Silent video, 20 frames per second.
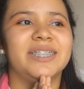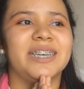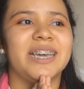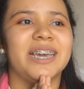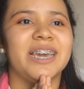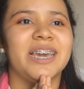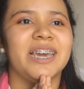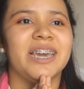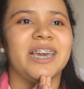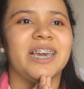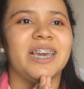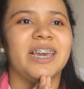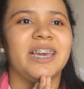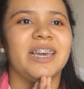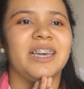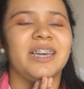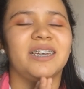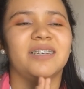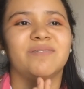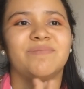
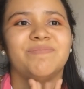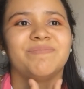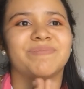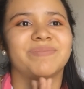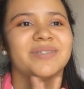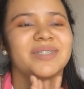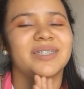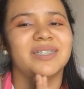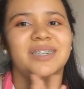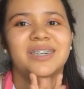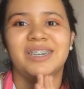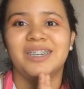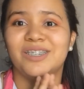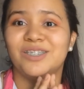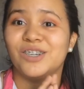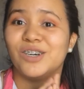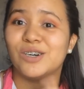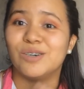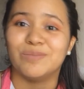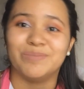I
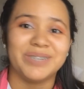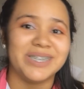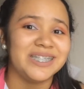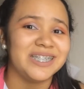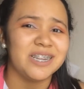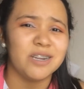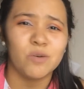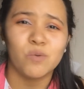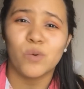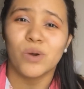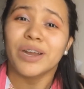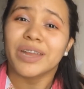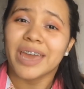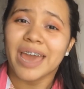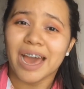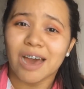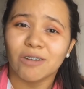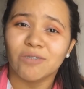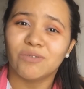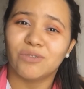don't know, they didn't
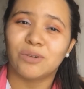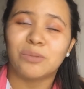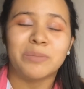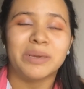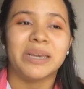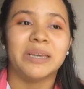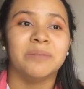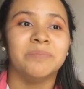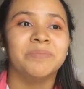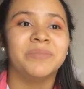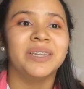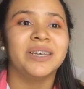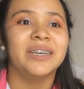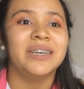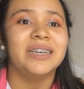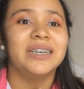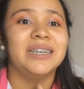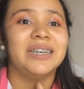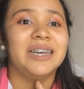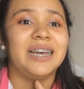work out for me.
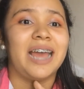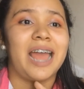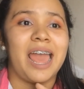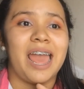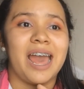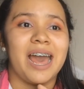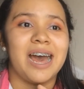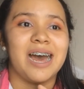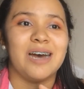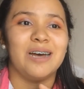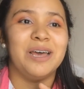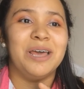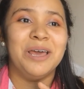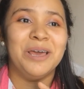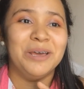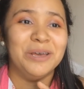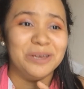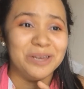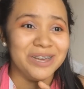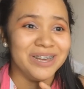I
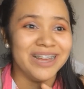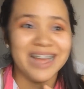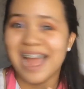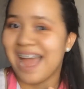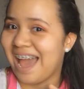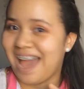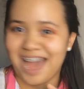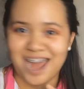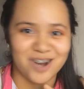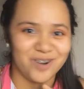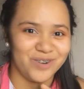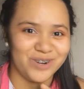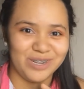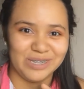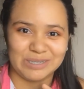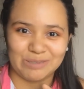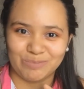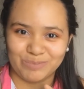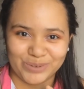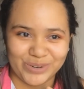don't
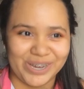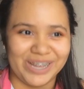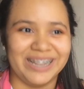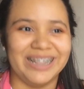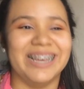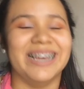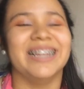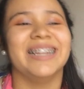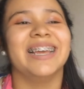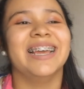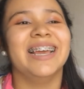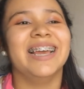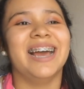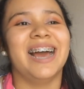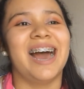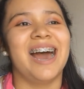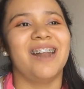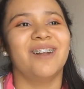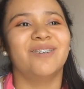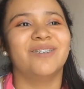want to spoil it.
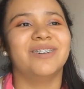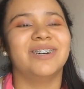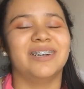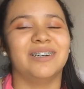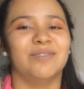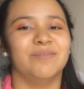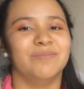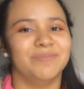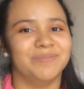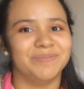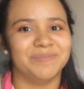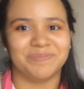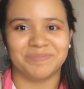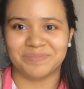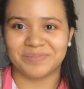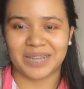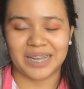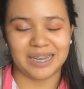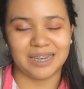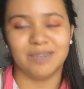I'm
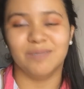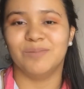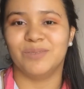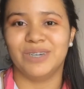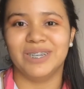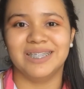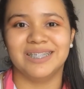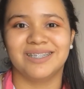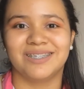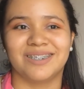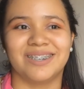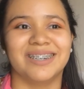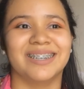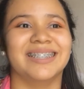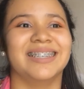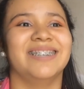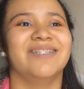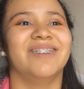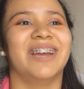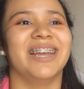really
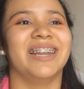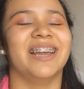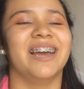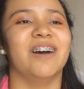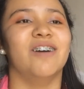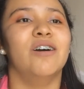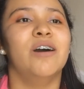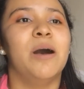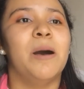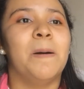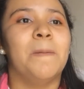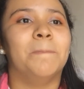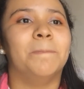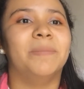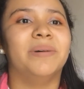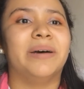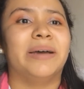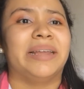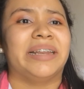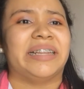struggling right now,
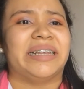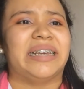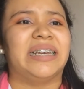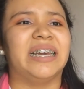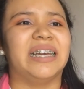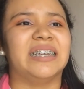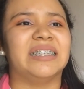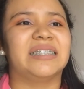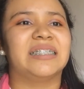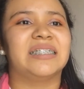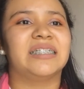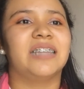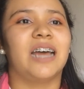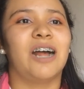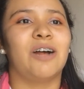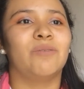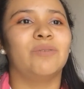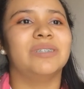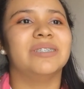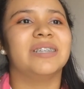but yes,
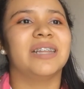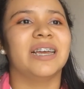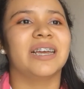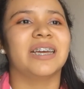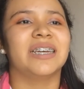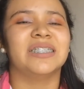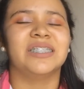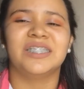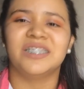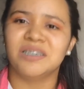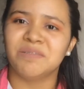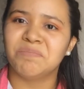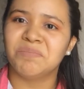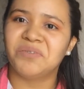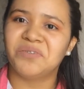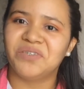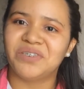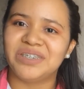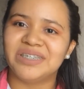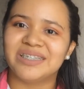that was like a
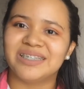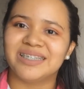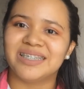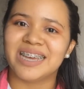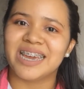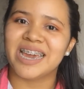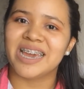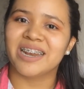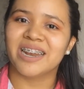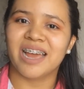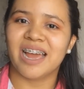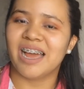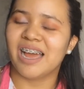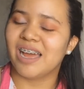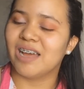cheap first date.